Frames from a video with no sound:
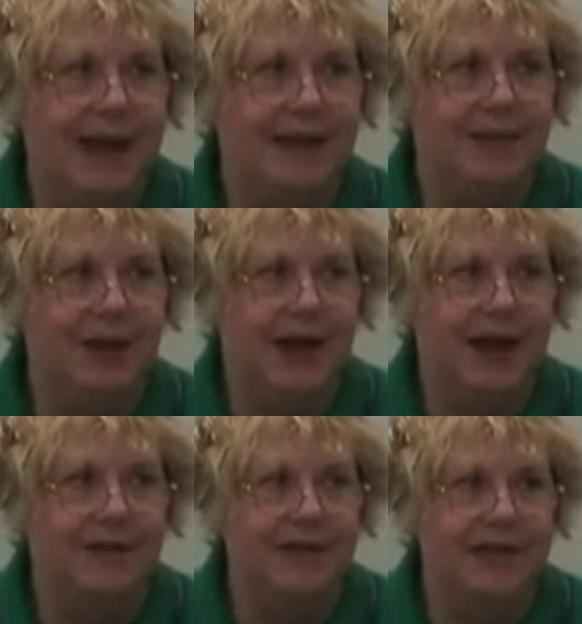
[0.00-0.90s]
pay them a
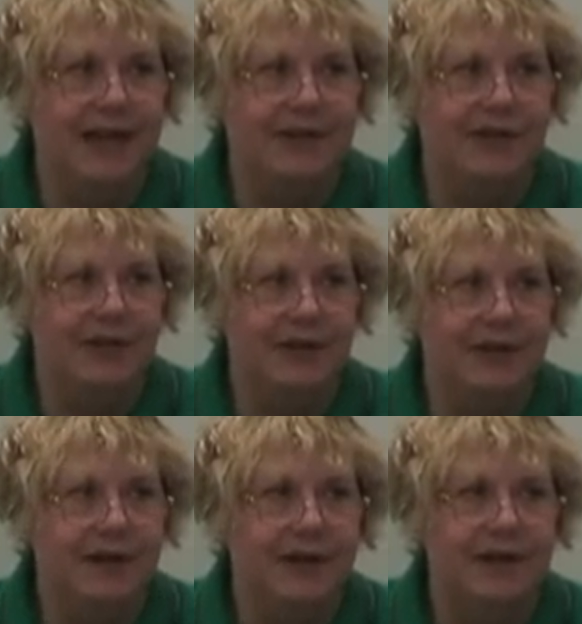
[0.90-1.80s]
lot of attention.
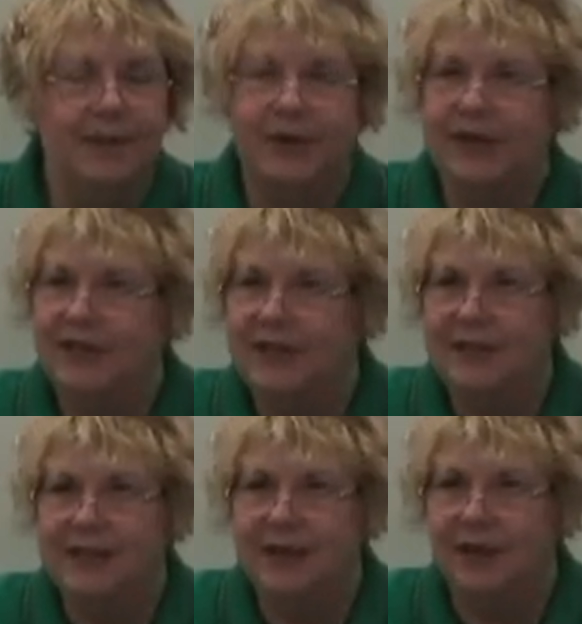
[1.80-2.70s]
The British
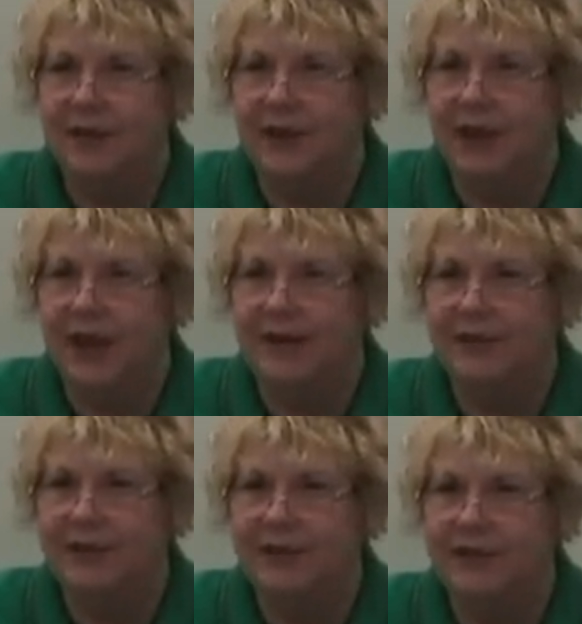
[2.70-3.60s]
didn't send over a lot of
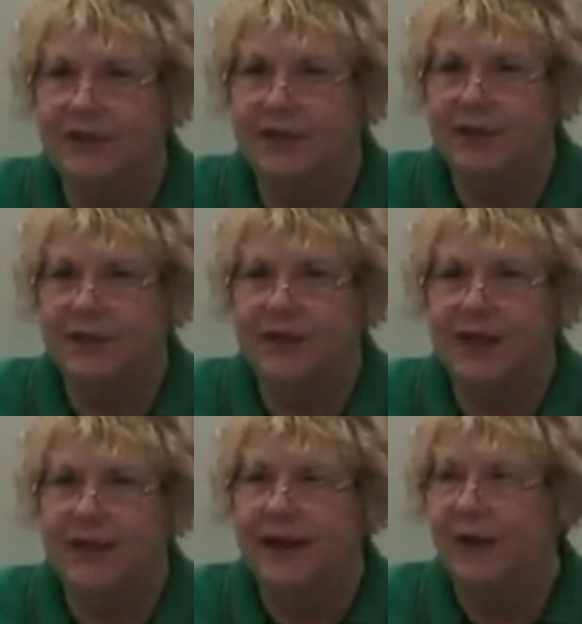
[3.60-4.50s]
officials.
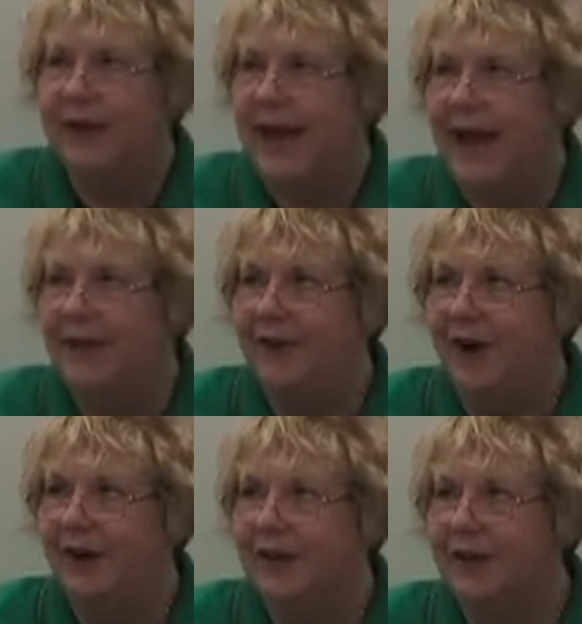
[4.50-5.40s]
They only
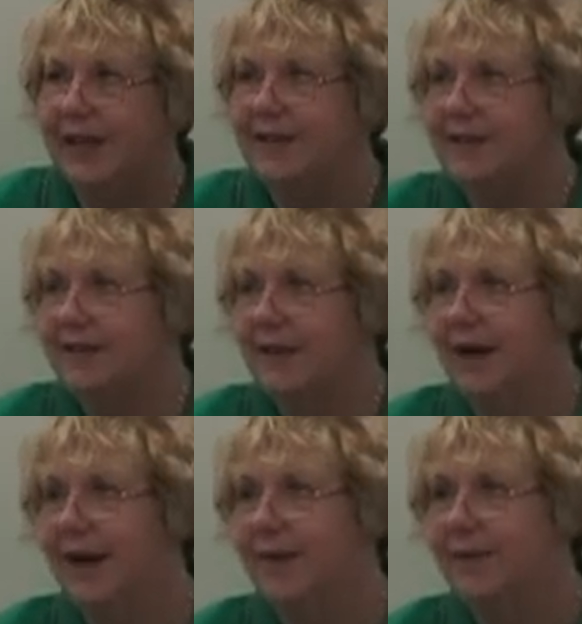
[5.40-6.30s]
half-heartedly
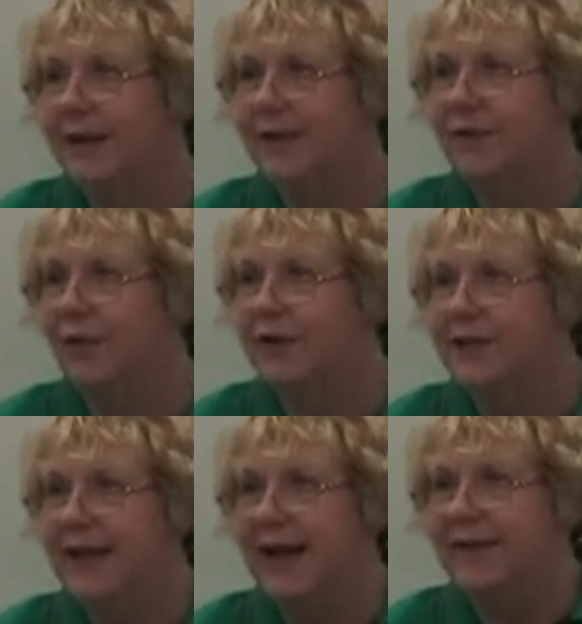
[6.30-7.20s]

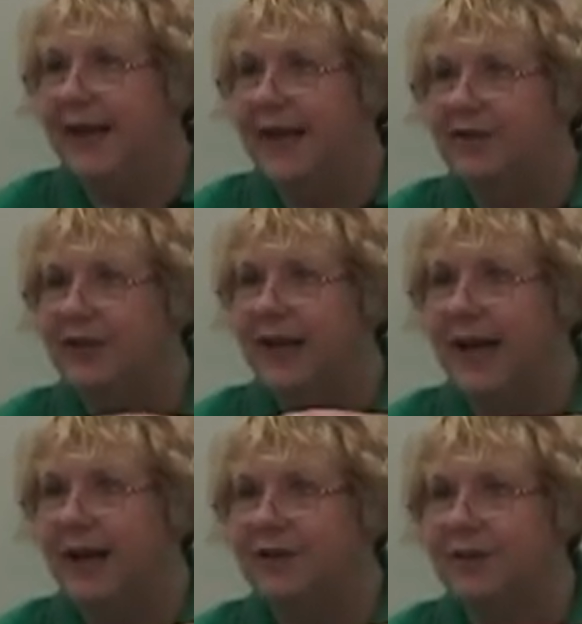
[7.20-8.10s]
enforced the Navigation
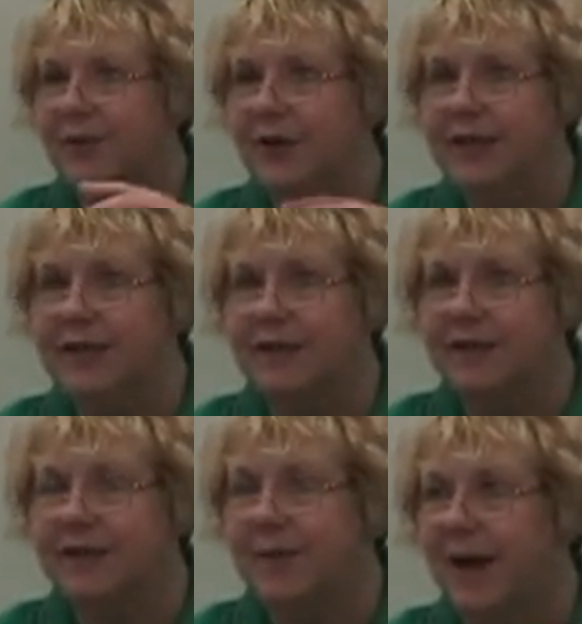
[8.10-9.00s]
Act or
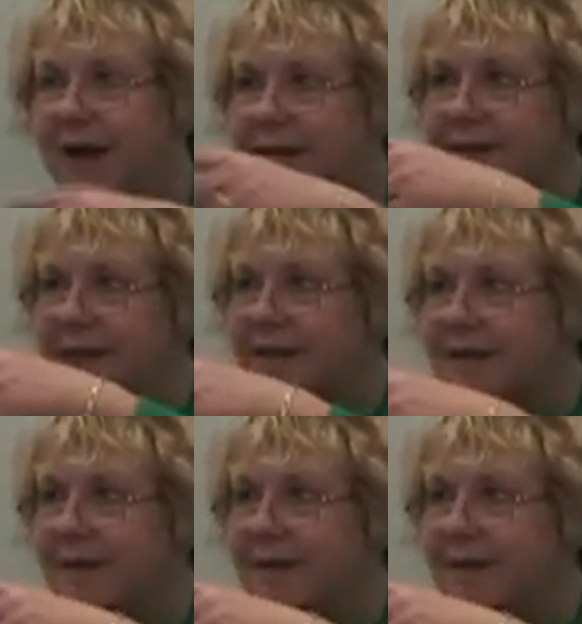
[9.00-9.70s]
mercantilist policies.